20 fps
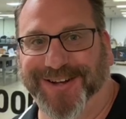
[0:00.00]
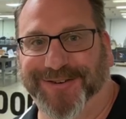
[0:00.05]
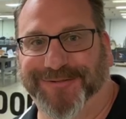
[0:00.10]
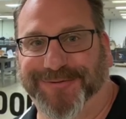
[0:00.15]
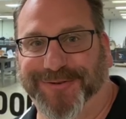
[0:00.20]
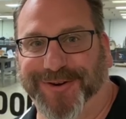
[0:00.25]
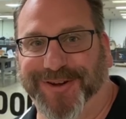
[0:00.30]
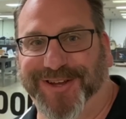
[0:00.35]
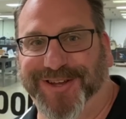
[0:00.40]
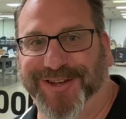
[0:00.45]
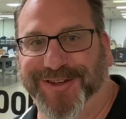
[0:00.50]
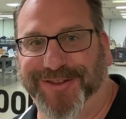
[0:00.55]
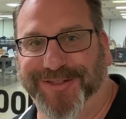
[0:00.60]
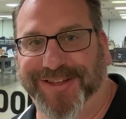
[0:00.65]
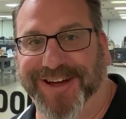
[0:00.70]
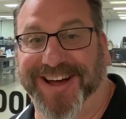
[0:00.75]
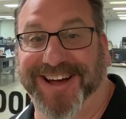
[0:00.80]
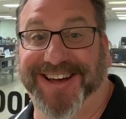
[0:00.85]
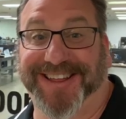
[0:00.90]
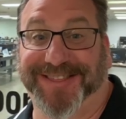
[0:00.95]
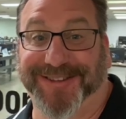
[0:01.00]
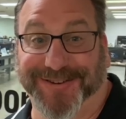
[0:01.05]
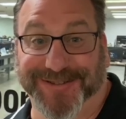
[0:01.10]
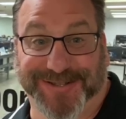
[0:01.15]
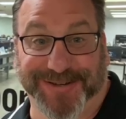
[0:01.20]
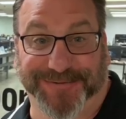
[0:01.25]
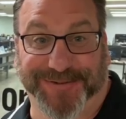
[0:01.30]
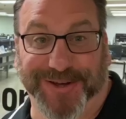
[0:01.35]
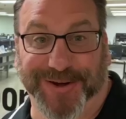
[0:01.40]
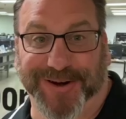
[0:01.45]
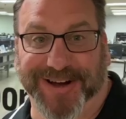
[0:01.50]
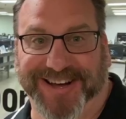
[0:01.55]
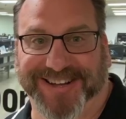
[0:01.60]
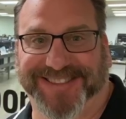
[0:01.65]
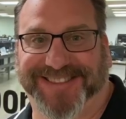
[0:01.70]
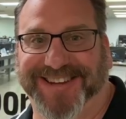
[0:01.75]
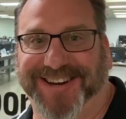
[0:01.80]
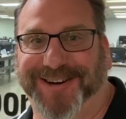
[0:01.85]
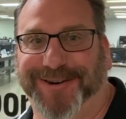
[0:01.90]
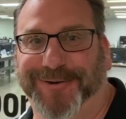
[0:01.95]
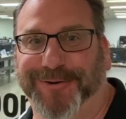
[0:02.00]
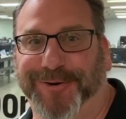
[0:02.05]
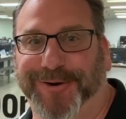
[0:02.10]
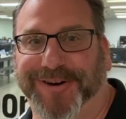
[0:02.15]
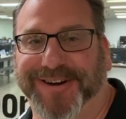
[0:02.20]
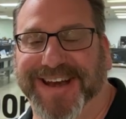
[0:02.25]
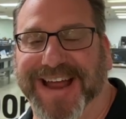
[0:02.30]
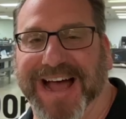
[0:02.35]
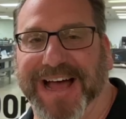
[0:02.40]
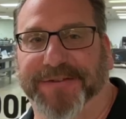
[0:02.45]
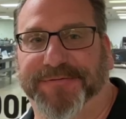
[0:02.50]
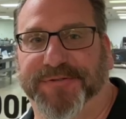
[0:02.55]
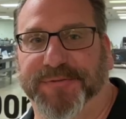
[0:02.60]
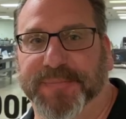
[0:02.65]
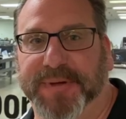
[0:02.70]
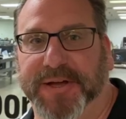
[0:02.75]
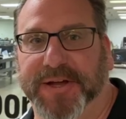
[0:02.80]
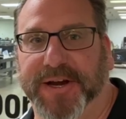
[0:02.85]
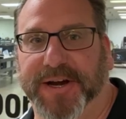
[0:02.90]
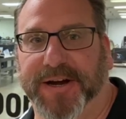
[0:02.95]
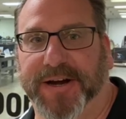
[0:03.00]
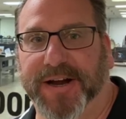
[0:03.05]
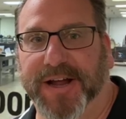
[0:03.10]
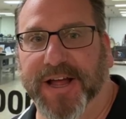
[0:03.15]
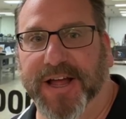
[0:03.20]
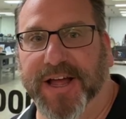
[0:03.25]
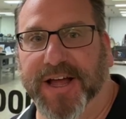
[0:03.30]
For those of you out there who are not familiar,